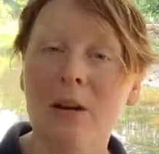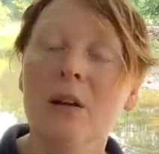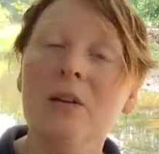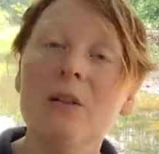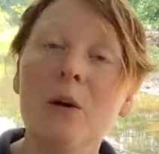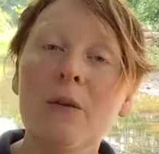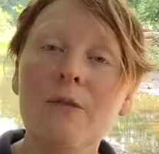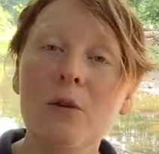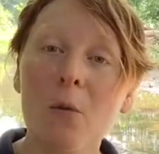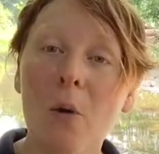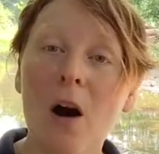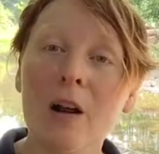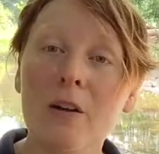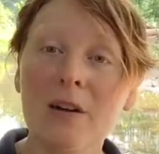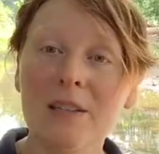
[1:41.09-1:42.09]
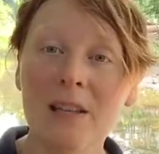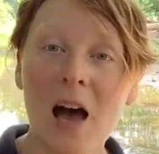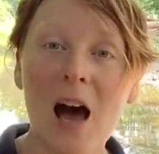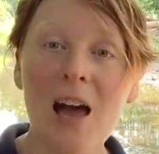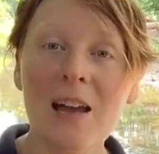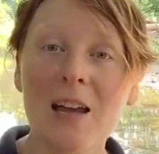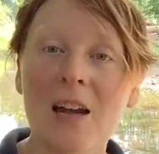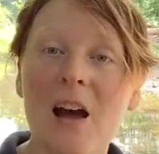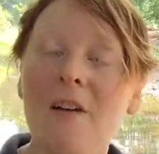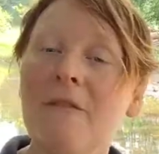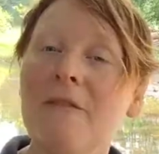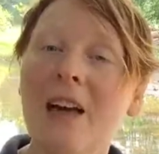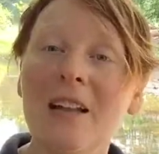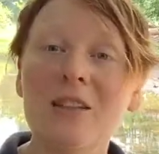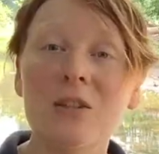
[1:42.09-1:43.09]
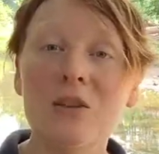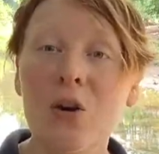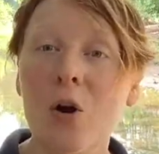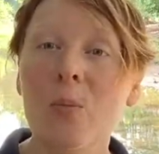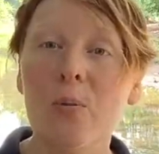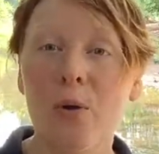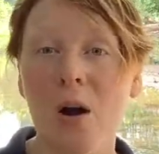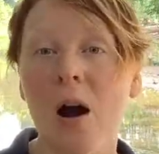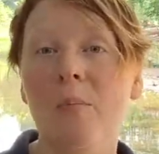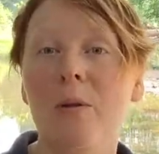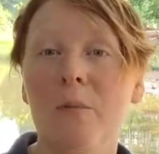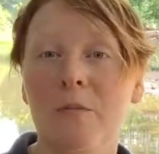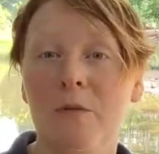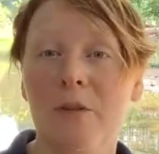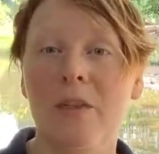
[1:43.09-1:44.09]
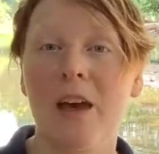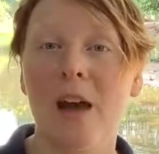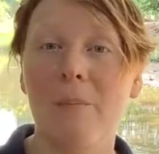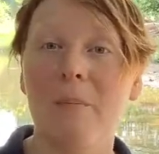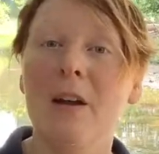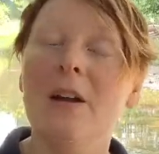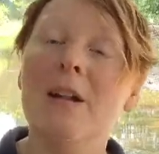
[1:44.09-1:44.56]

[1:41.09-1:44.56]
So if the water is high enough, that's no problem for them.